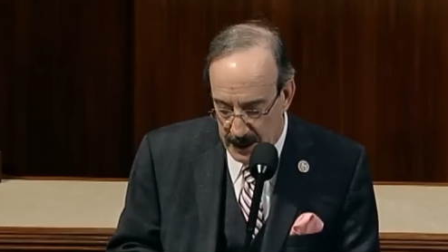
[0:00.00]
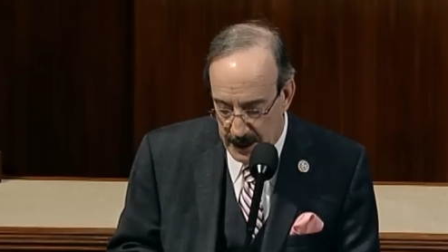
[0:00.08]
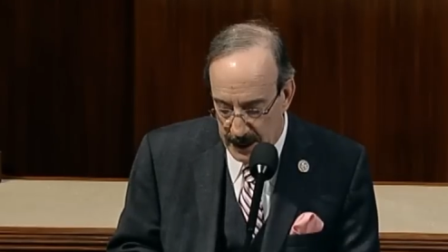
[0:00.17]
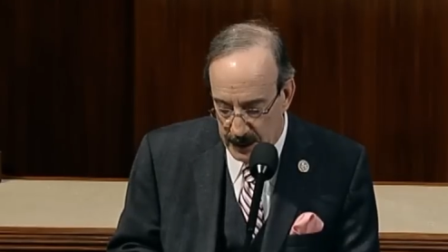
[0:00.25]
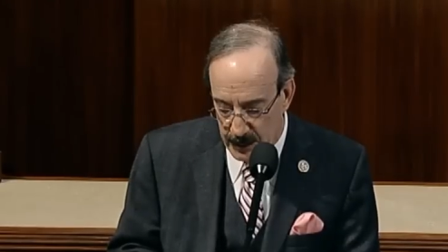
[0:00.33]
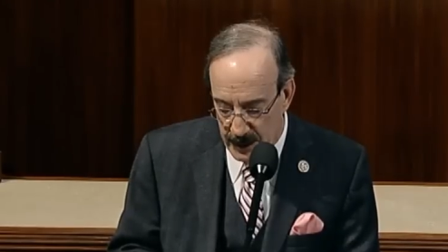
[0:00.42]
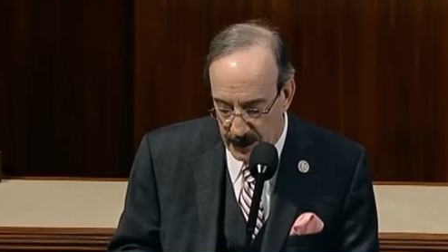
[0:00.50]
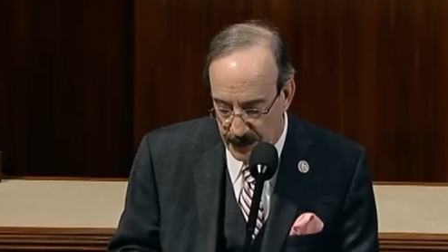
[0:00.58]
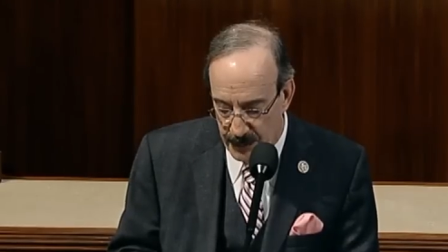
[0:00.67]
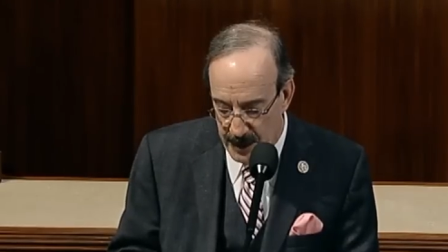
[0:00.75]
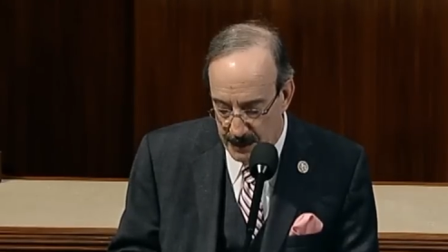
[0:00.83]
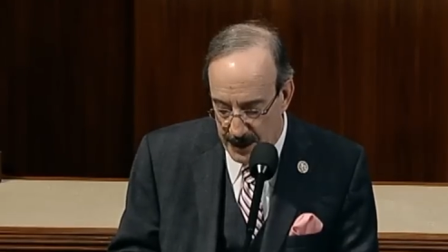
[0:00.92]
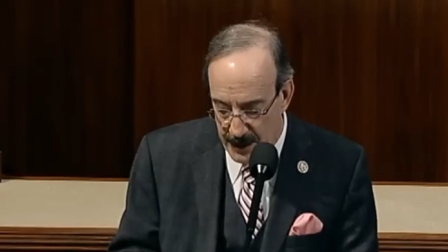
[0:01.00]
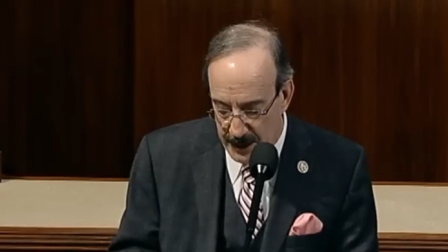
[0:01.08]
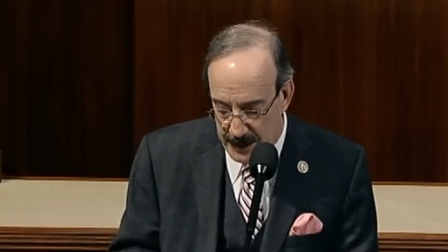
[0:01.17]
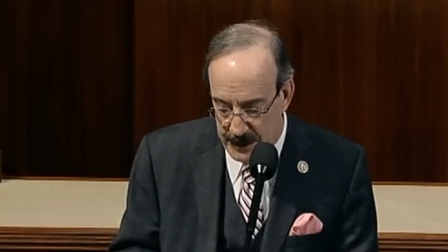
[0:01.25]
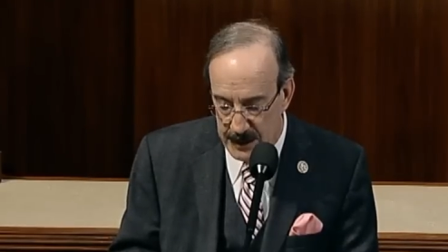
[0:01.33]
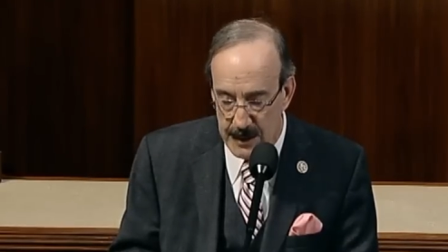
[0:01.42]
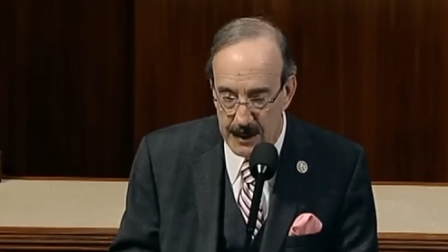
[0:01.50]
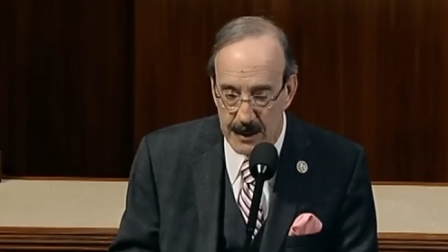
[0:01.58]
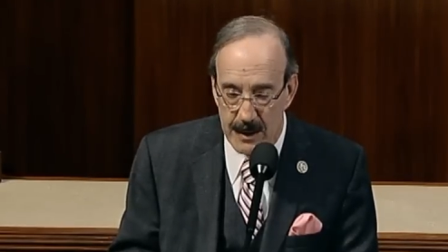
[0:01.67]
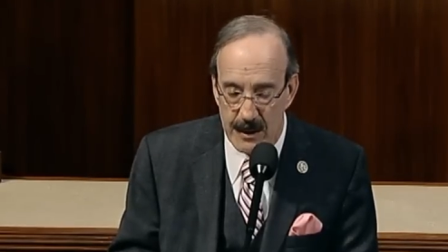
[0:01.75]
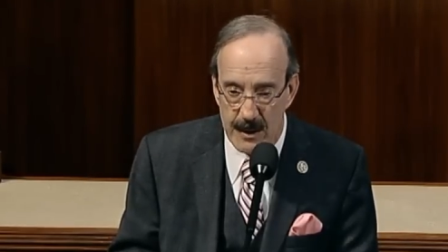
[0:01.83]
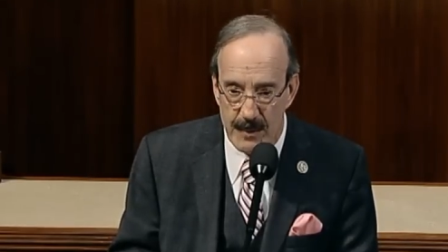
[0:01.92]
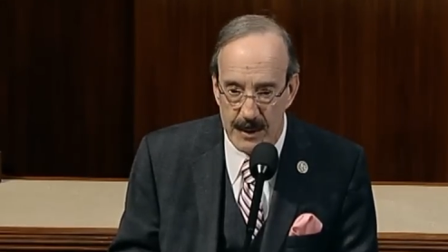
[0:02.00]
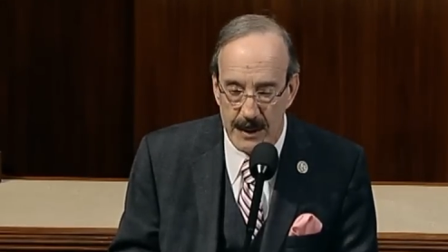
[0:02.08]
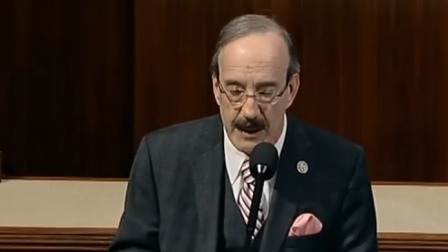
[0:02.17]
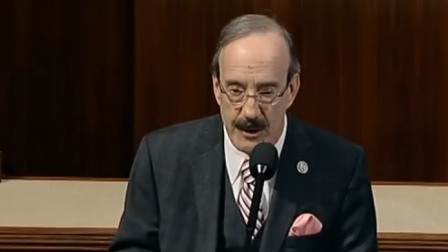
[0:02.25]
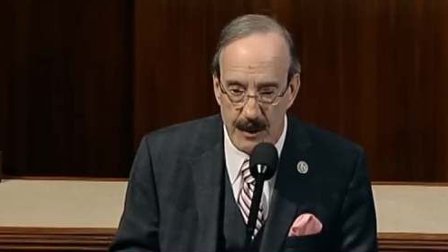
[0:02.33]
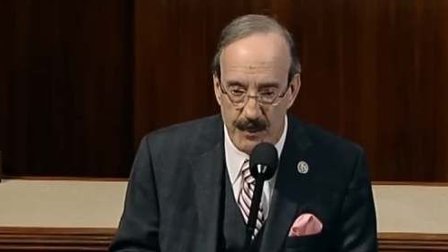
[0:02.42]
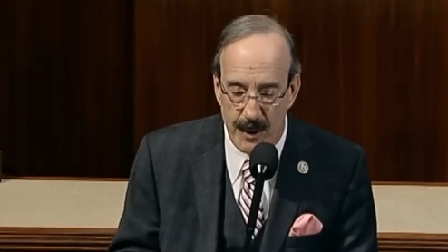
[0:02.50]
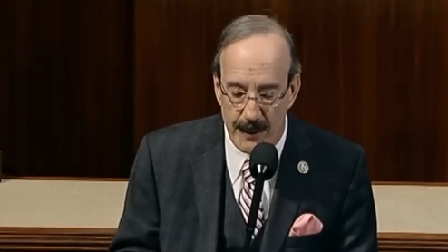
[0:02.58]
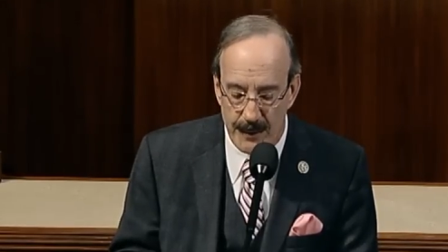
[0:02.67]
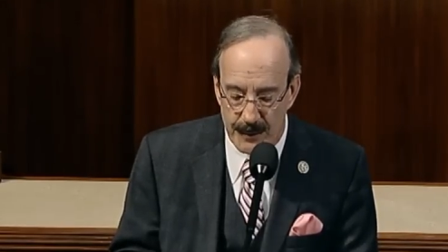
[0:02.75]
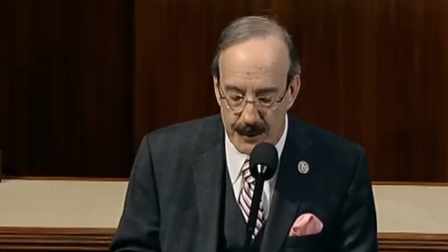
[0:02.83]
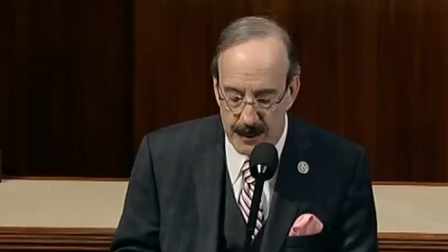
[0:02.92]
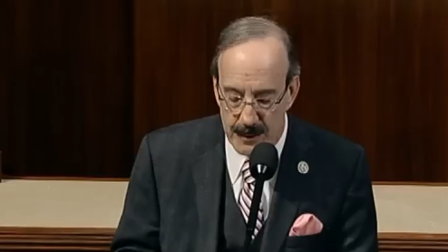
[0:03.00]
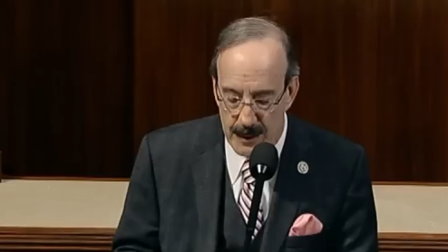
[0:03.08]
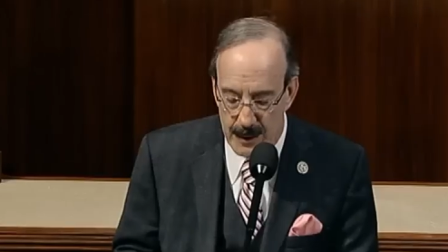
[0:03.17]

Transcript: including three American citizens, the Bytyqi brothers.